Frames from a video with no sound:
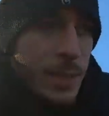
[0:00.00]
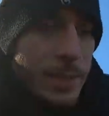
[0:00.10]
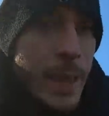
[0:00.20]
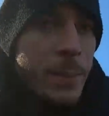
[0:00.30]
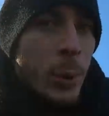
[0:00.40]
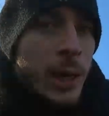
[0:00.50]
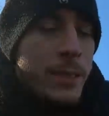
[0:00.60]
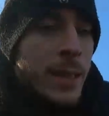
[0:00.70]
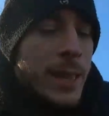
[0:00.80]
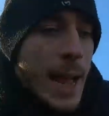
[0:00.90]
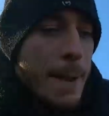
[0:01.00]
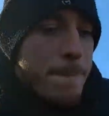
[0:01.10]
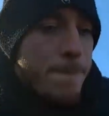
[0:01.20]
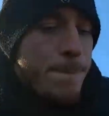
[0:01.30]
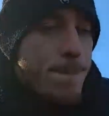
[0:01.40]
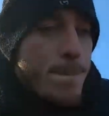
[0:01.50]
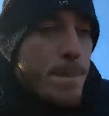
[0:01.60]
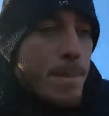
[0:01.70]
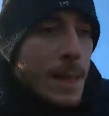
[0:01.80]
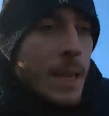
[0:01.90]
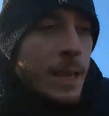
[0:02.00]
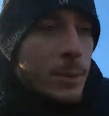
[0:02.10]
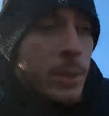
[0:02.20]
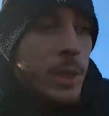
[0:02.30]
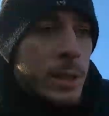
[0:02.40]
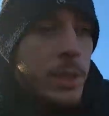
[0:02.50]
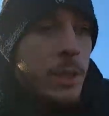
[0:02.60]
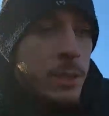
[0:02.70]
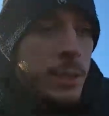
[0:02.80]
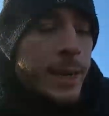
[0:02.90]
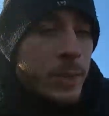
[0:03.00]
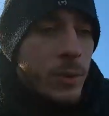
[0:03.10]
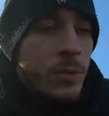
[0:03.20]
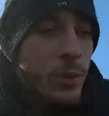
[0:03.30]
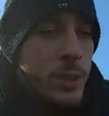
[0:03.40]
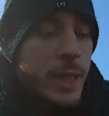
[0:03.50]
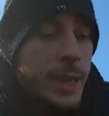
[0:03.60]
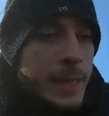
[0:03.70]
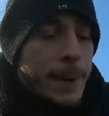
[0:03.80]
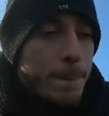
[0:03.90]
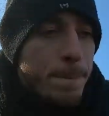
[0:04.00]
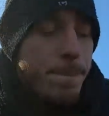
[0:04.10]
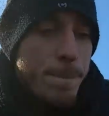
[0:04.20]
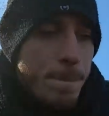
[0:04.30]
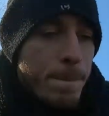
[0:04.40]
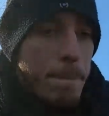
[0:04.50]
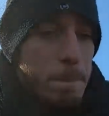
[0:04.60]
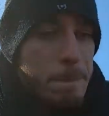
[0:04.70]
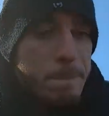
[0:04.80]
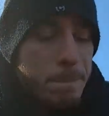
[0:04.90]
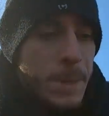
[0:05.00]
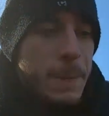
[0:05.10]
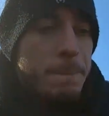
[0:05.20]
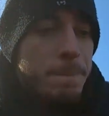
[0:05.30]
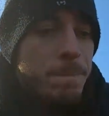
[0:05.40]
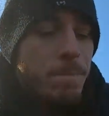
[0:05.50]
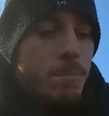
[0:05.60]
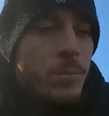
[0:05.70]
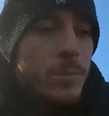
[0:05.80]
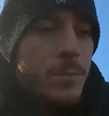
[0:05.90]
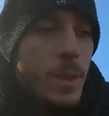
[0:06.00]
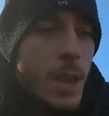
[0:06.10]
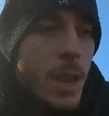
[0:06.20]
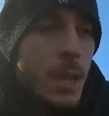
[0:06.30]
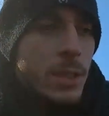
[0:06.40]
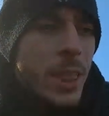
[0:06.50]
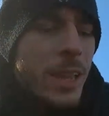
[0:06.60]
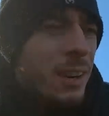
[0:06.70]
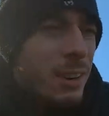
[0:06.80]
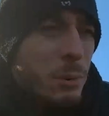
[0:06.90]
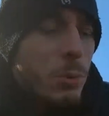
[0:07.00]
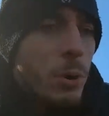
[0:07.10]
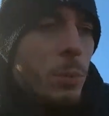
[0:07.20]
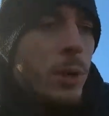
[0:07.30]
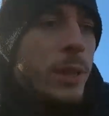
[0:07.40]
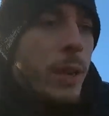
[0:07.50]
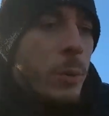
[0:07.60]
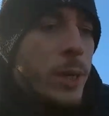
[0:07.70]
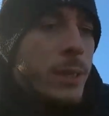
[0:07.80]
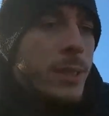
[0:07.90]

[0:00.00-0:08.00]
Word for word: The main point is not that. And it was good to, to kind of reinforce that idea. Yeah. So I think there, there was one more thing I wanted